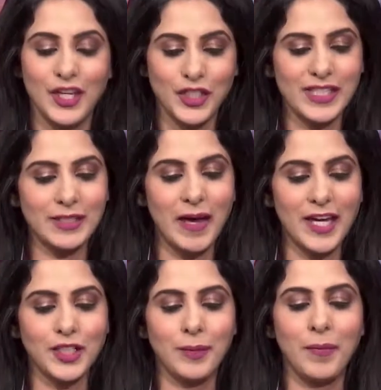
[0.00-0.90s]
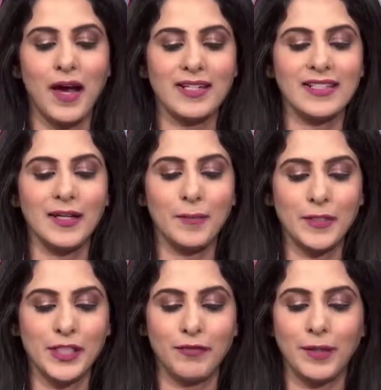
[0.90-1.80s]
She's the Managing Partner,
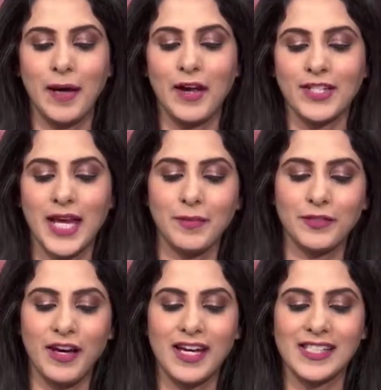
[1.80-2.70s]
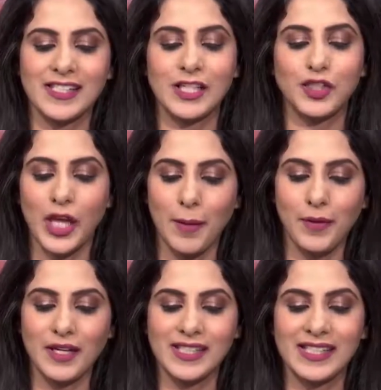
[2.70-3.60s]
Pacific Paradigm Advisors and
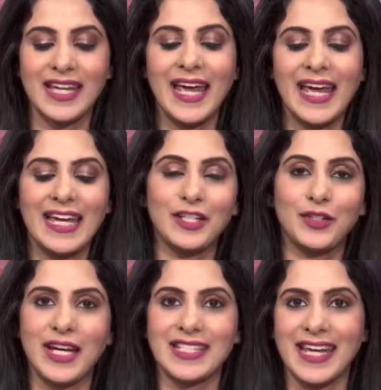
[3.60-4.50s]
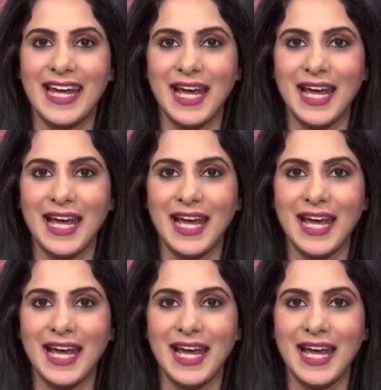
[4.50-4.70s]
Chairperson, INCRED